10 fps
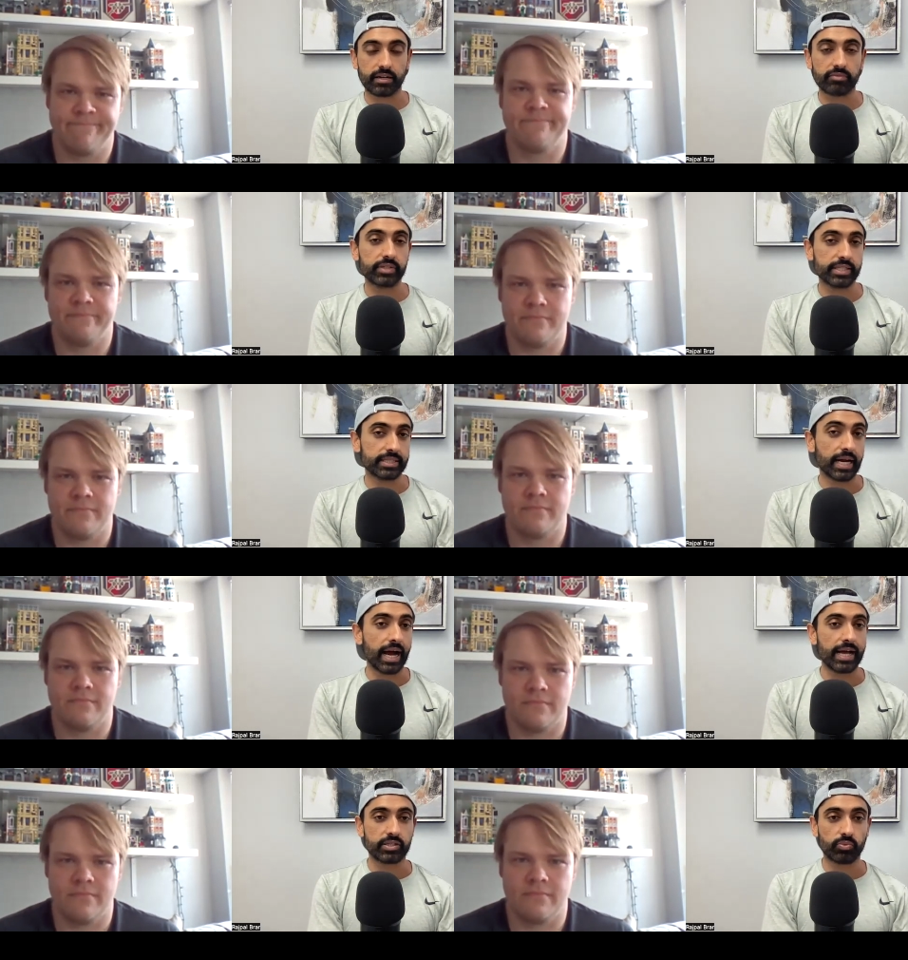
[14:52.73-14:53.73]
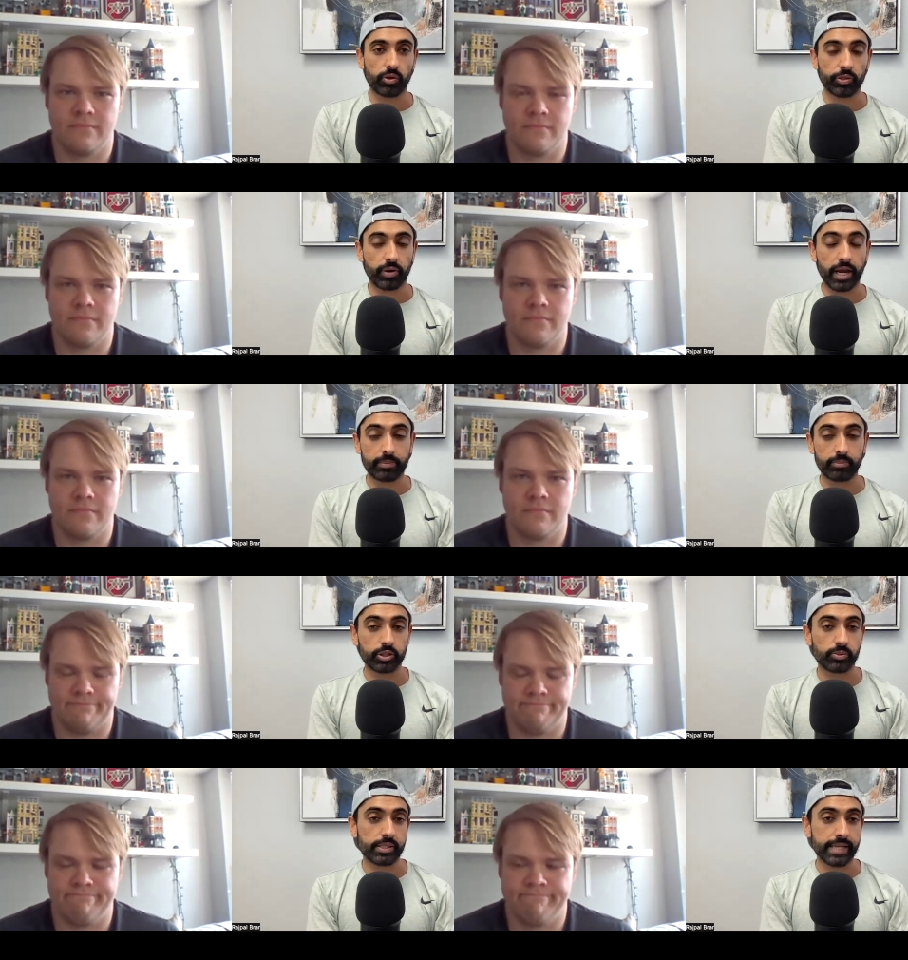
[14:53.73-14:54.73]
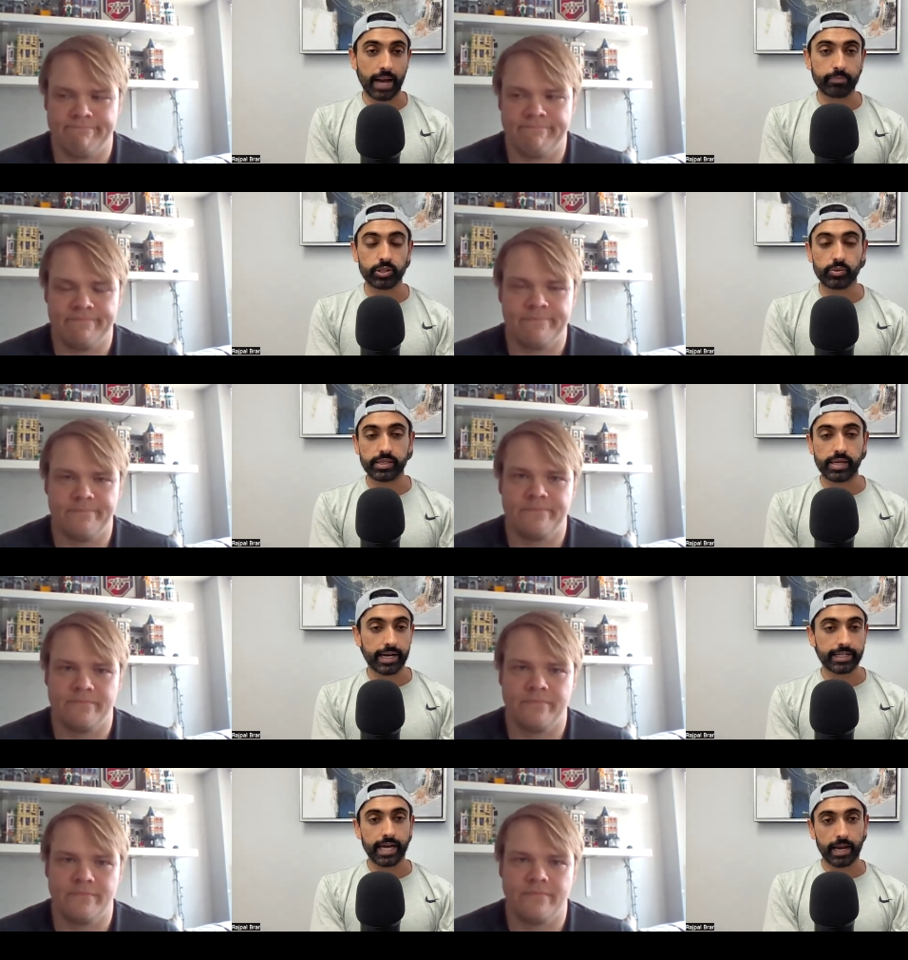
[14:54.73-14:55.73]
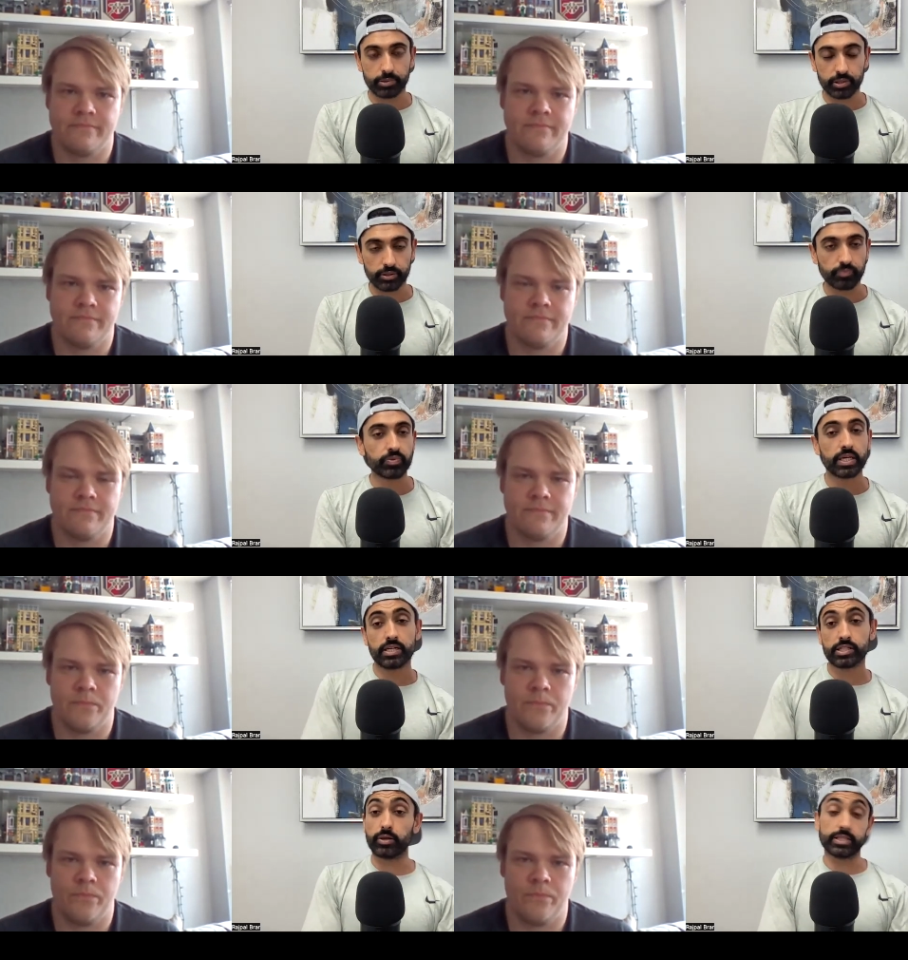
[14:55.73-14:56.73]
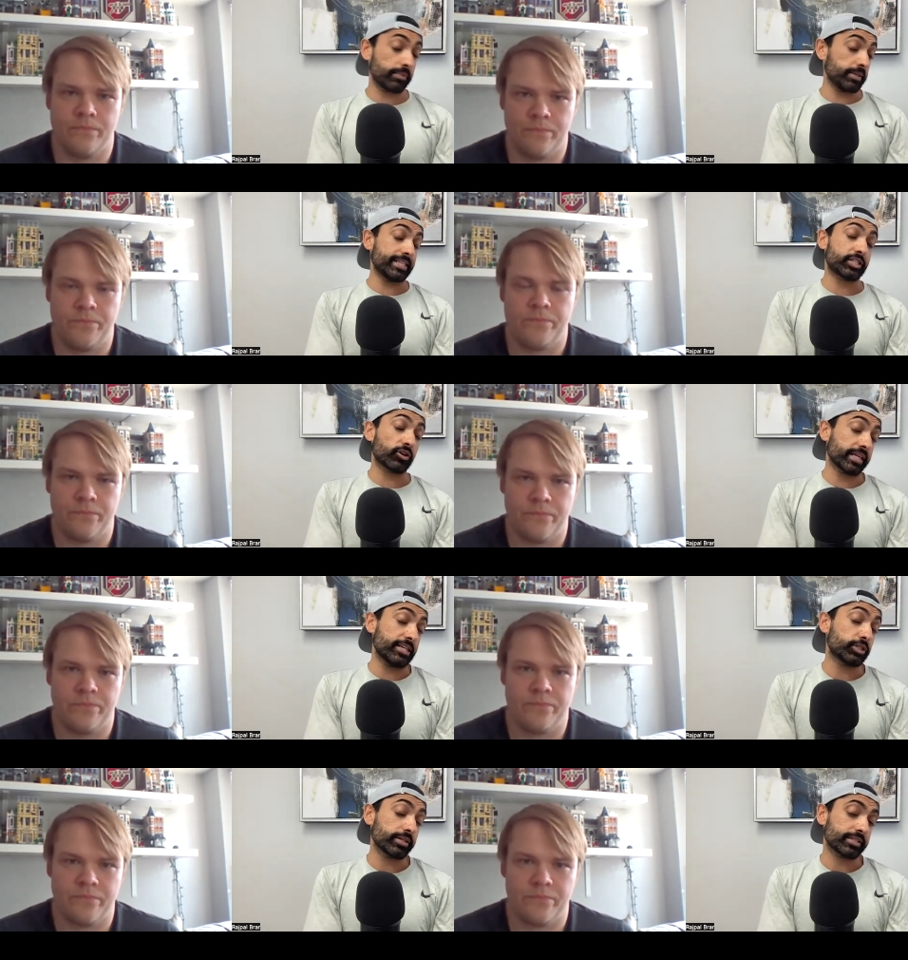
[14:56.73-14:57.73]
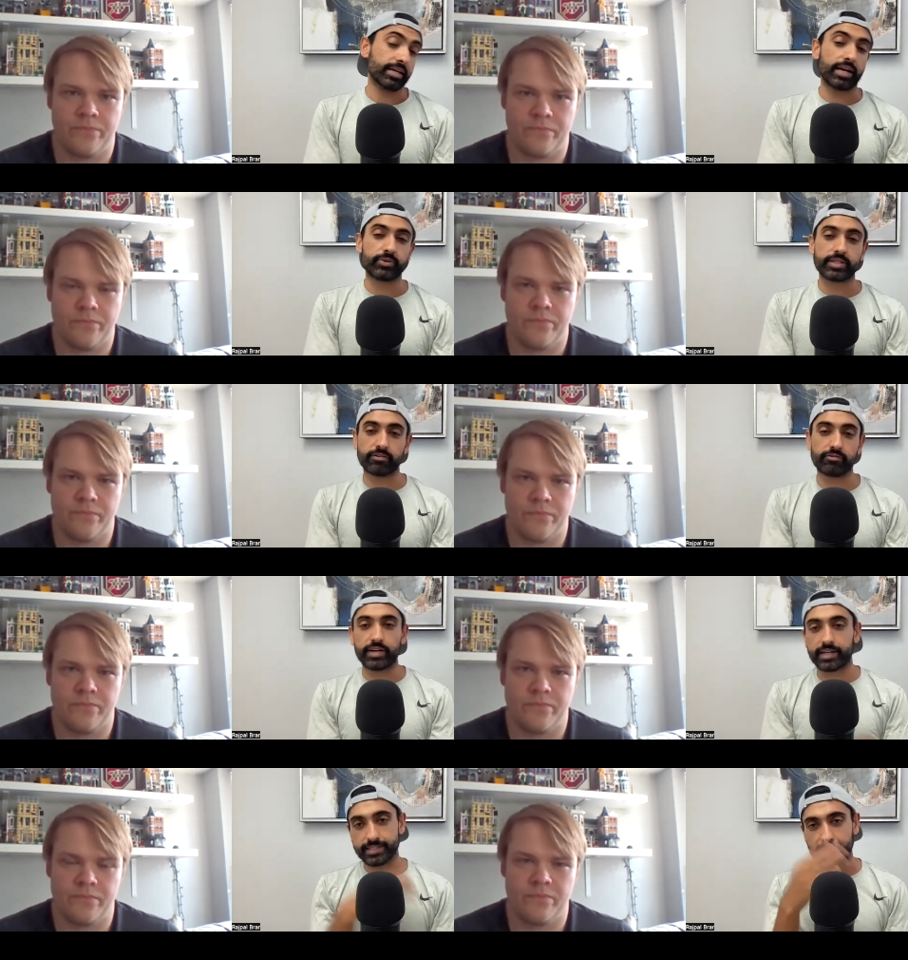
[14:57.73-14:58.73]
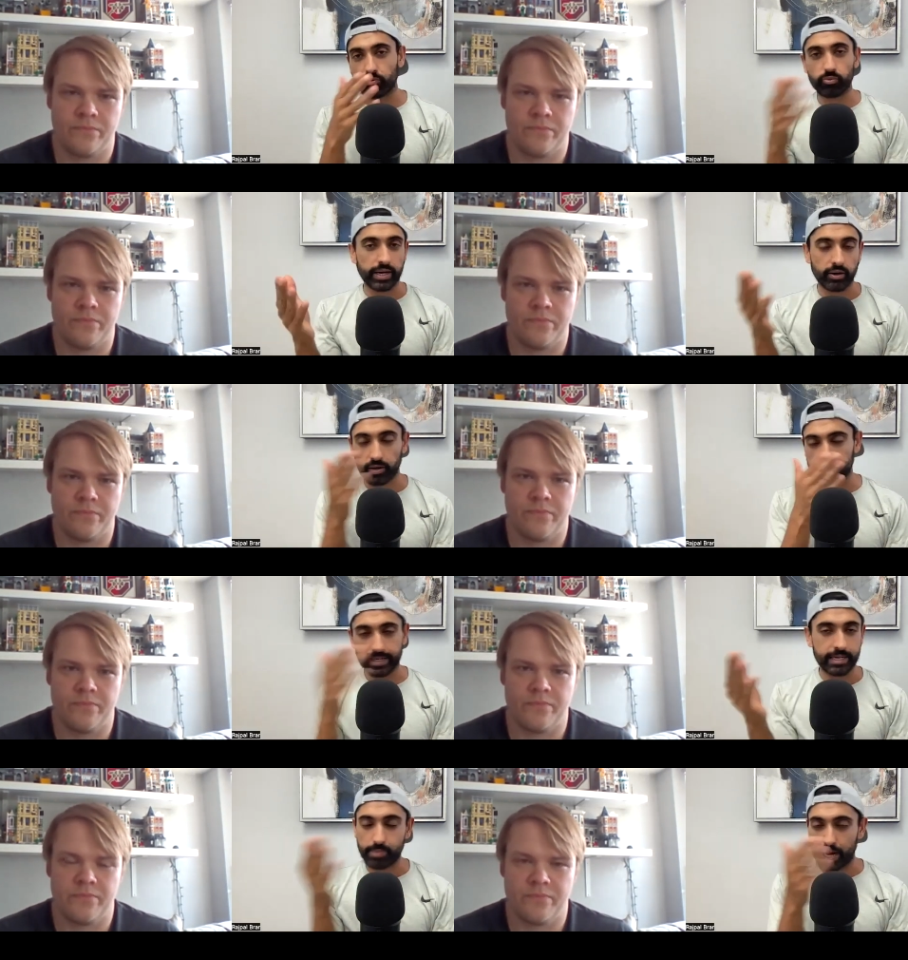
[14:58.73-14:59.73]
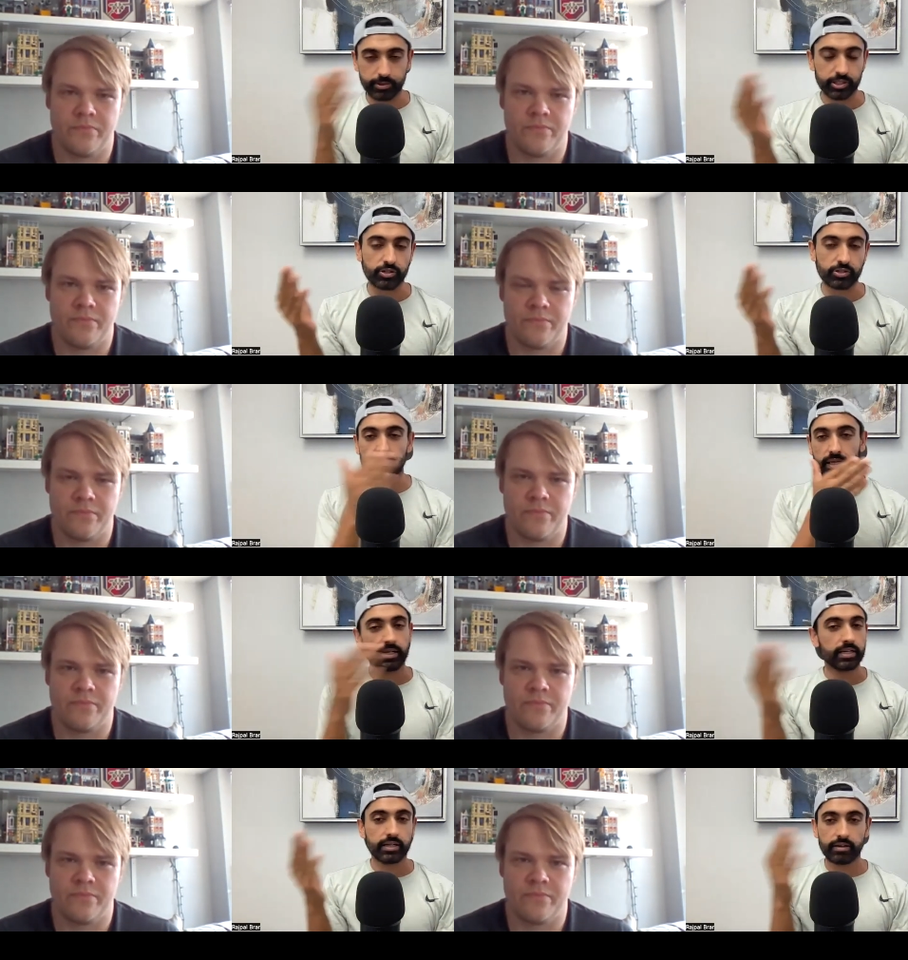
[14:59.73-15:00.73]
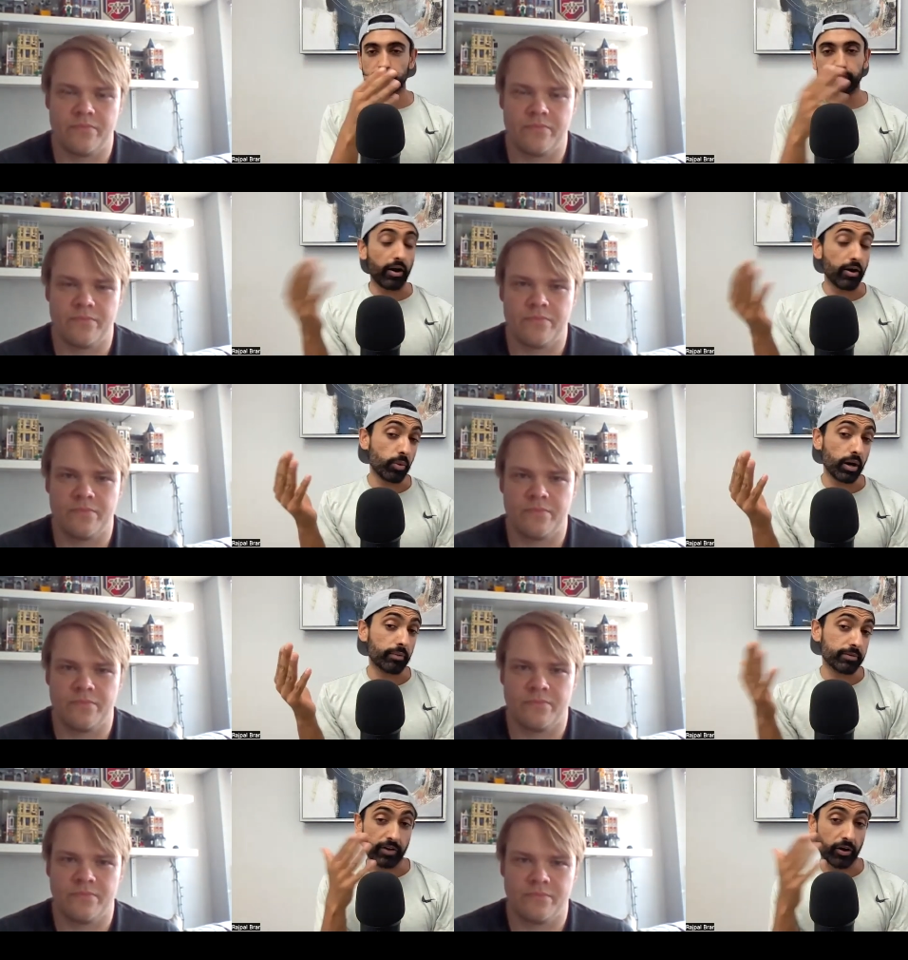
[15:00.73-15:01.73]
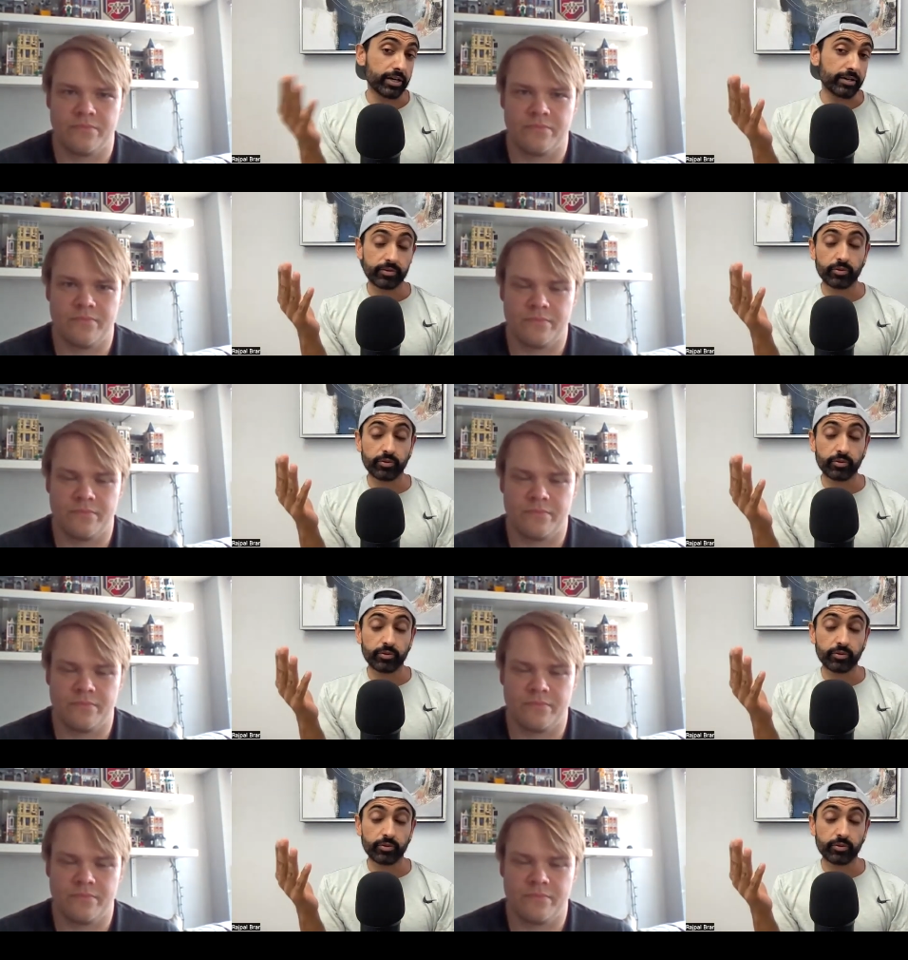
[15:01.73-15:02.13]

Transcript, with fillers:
Speaker 1: of these guys and what they're able to adapt to and not adapt to. So it's, I mean, it's certainly an interest, interesting fit because that radar, the heat map, excuse me, very well, I mean, very